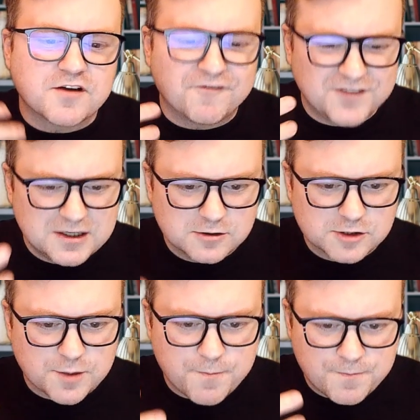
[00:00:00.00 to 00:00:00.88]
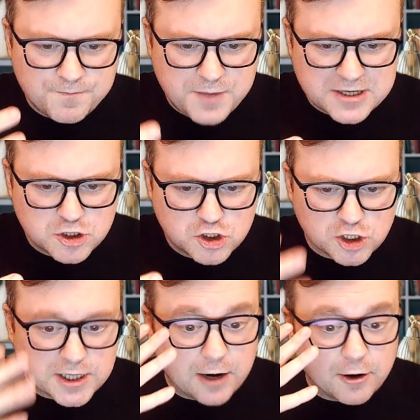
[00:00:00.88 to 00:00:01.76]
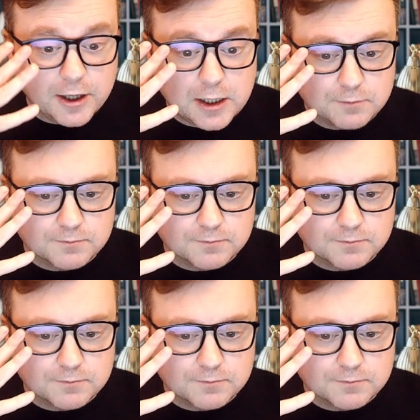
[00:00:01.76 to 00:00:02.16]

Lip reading: Feels a bit generic.